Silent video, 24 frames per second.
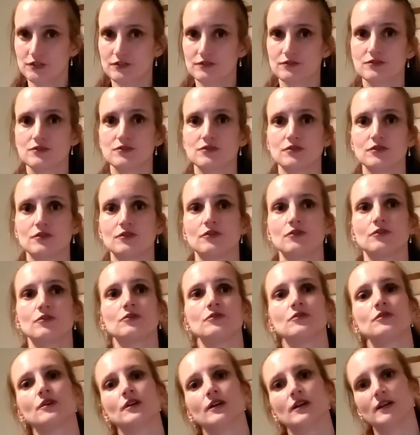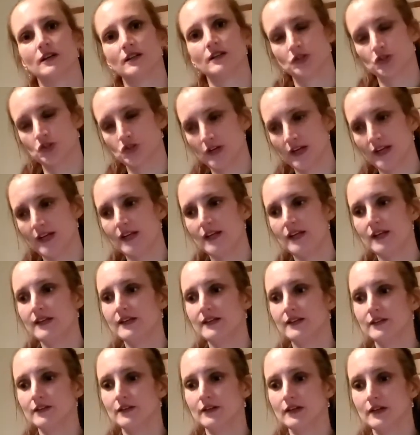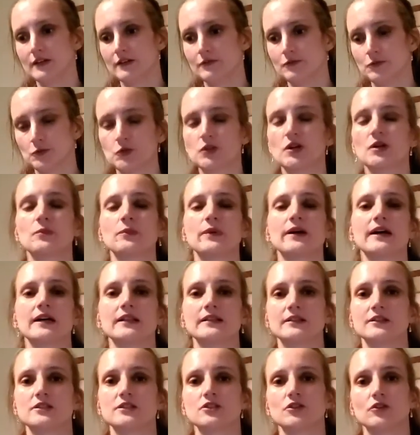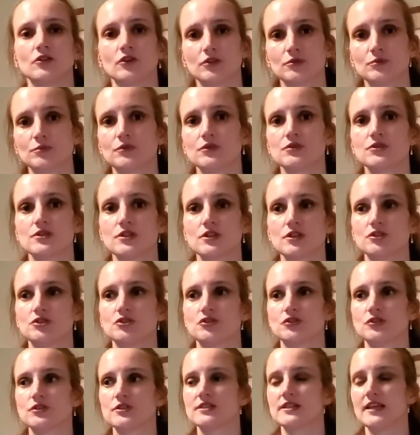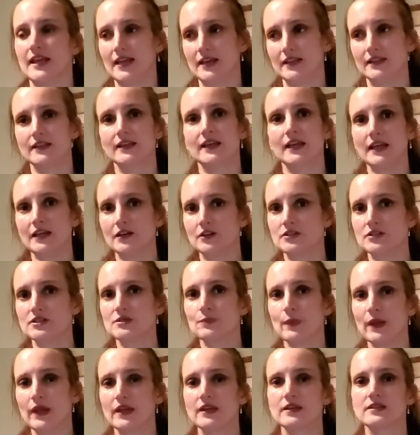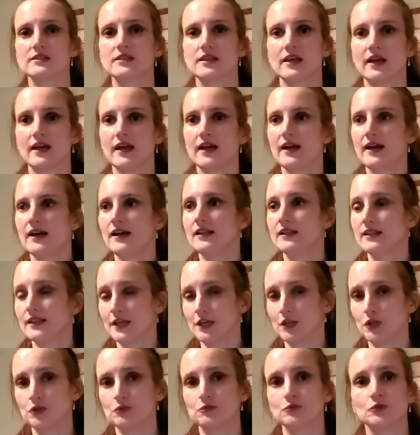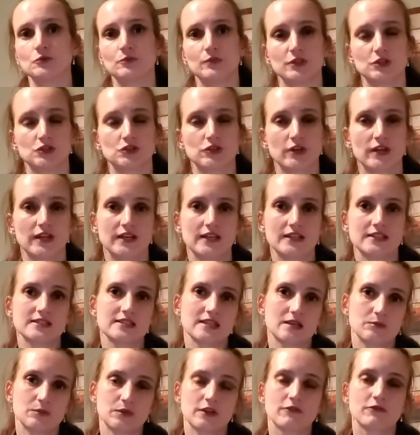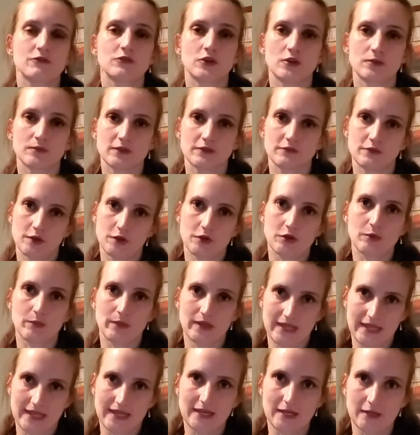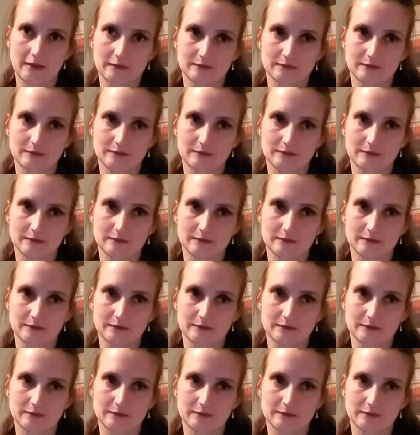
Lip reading: So train foreign pilots on procedures and the airspace like you would be training somebody from the very beginning.